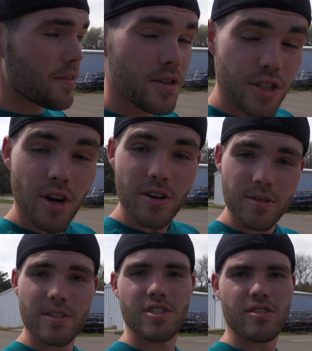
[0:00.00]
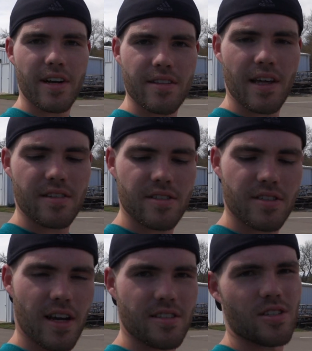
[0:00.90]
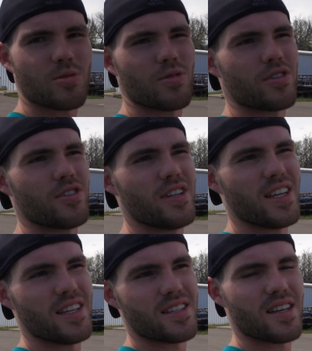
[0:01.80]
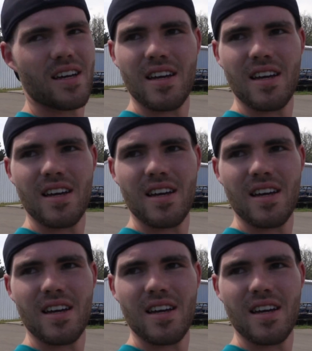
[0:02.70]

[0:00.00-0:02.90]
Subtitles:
you start doing strength exercises with your knees.